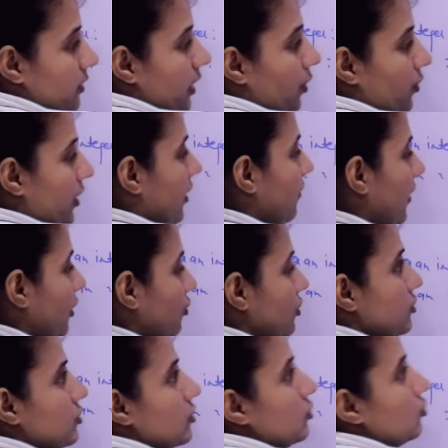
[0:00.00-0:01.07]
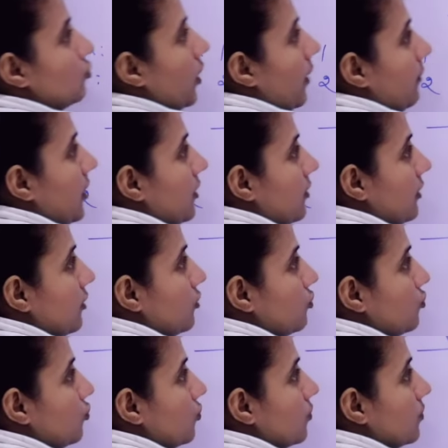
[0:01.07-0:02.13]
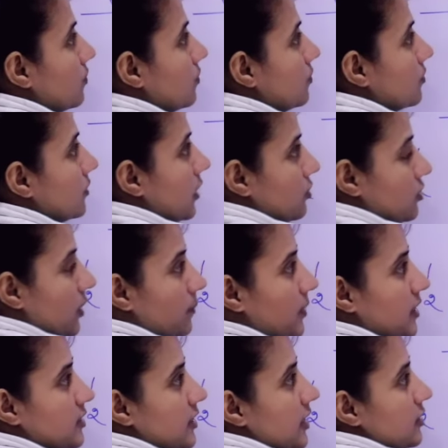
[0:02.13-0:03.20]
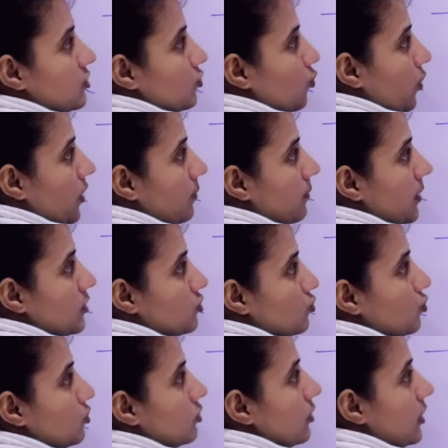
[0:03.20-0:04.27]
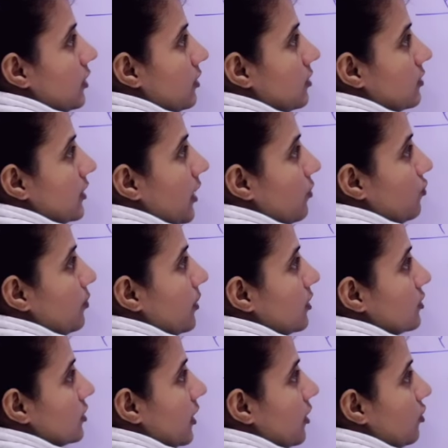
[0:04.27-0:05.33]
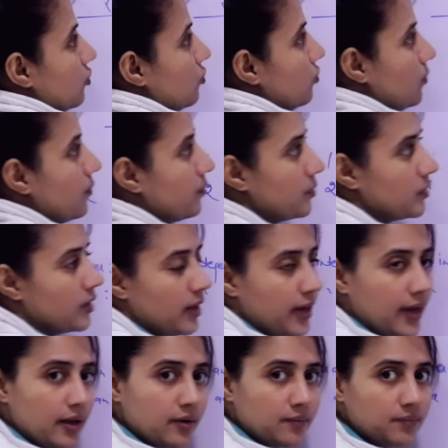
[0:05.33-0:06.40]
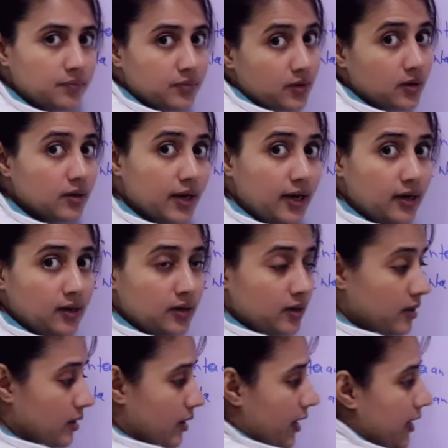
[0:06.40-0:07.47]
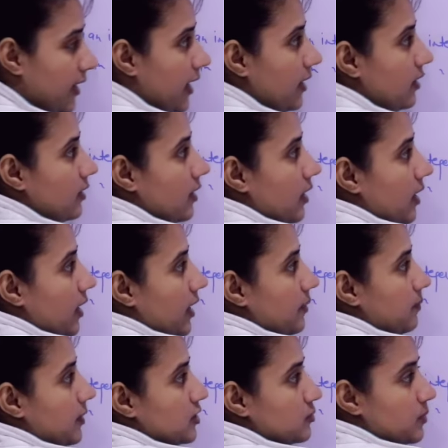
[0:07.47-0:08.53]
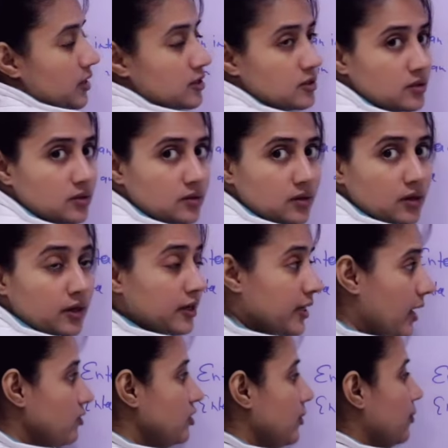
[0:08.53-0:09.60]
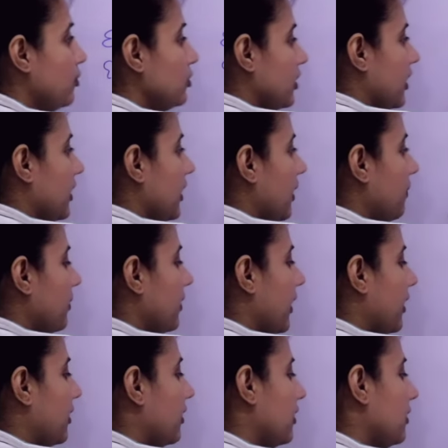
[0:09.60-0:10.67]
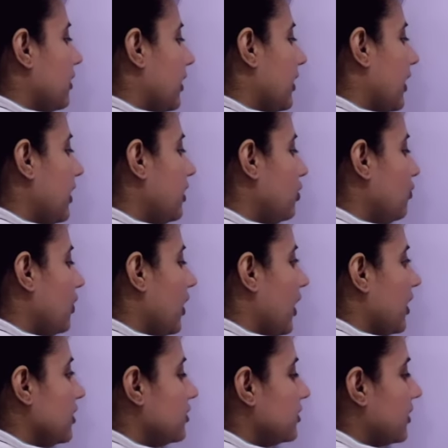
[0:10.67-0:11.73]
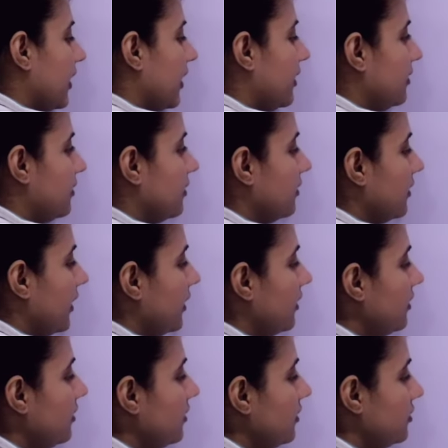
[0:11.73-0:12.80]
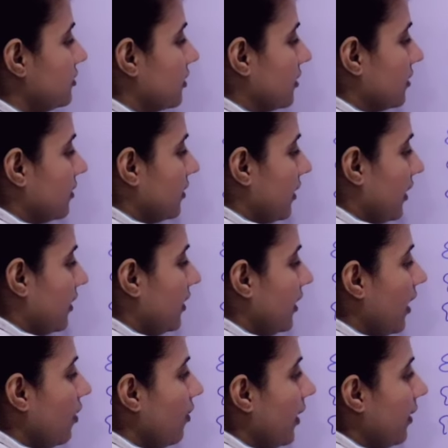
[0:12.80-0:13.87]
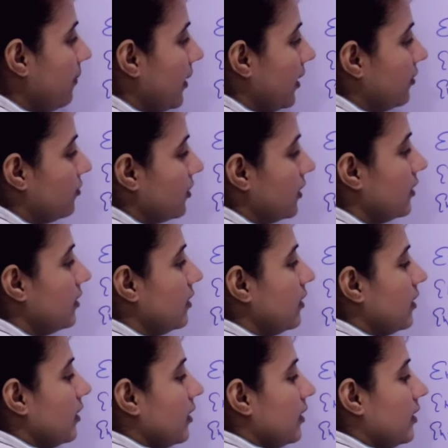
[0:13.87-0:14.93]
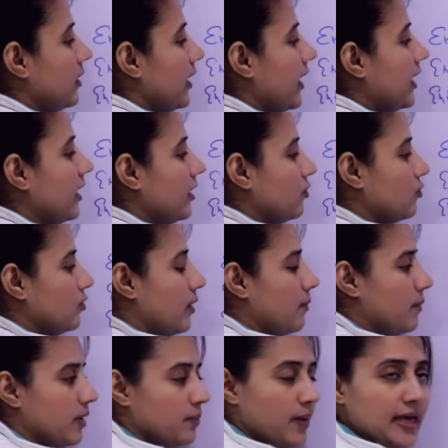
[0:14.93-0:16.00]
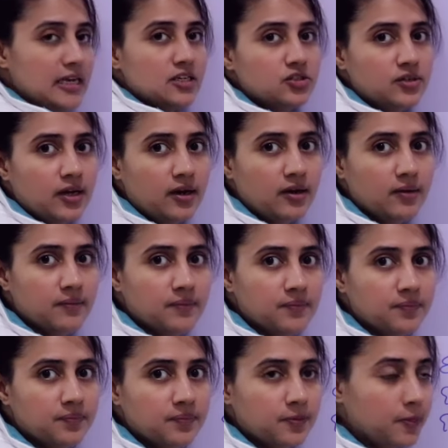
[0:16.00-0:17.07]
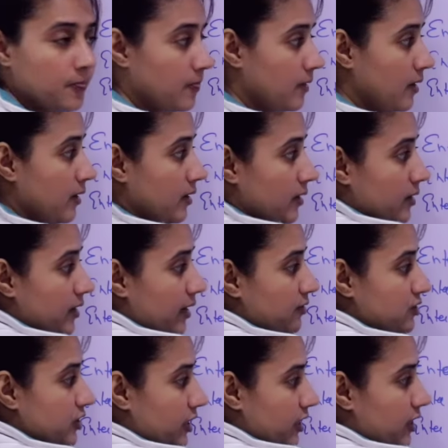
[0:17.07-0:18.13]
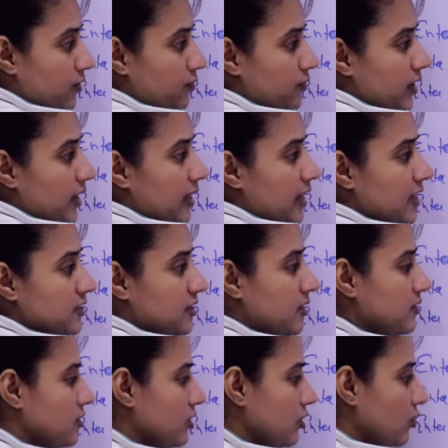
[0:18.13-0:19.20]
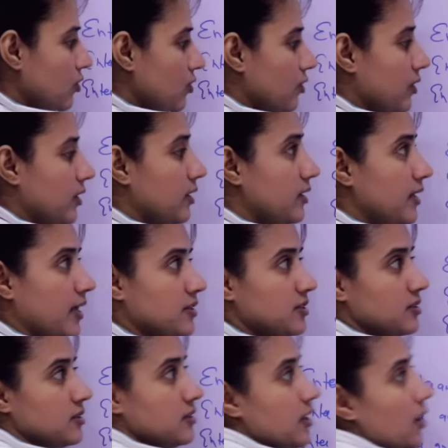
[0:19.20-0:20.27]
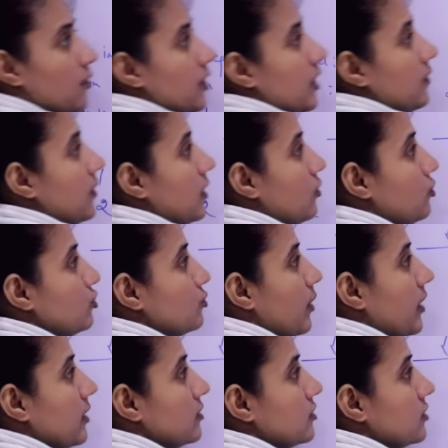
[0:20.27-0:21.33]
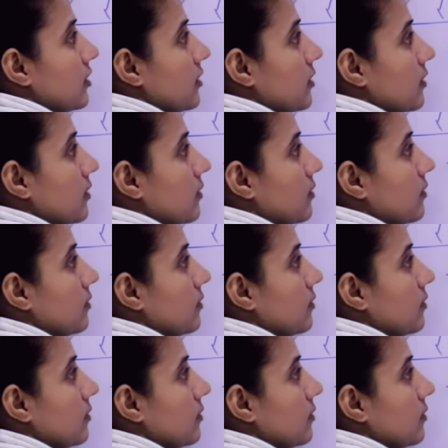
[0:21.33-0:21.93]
Now a value is 2, I am entering 2. Now sum plus a is 1 plus 2, 3, that would be assigned to here, right? Again I plus plus. Now suppose here I am writing, again it will ask enter an integer, and now I am entering negative number, minus 10. Now check, if a less than 0, yes, now a value is minus 10.